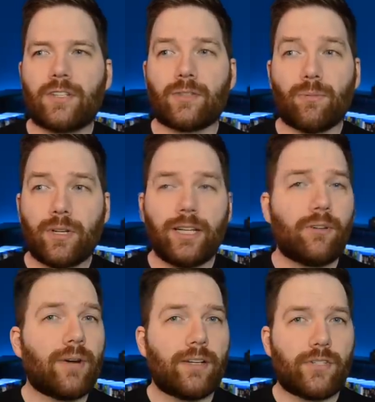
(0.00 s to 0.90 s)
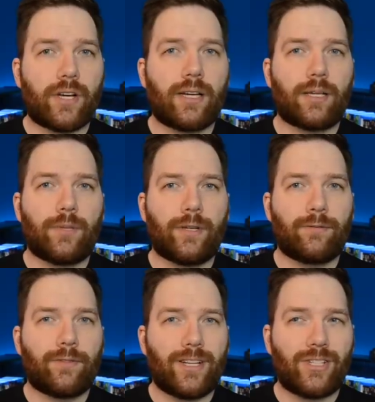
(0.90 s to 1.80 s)
does a really great job
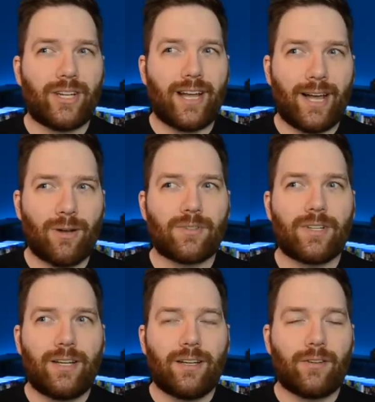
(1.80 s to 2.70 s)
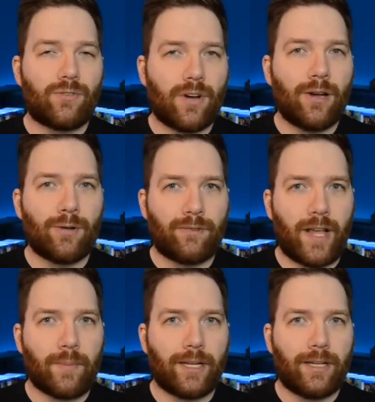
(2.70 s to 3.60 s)
of fleshing out the Drago
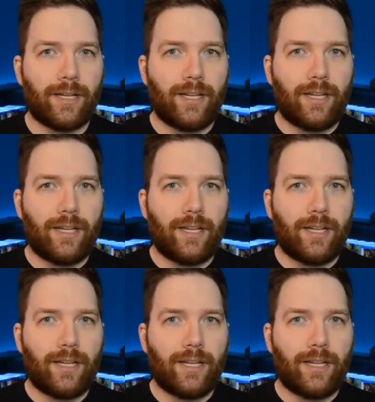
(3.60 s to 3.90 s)
family.